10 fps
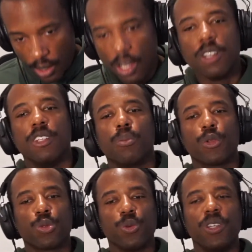Number
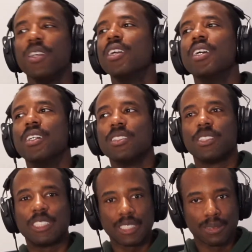3,
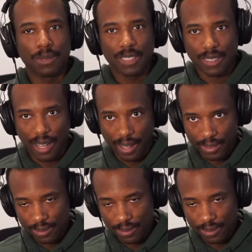system design.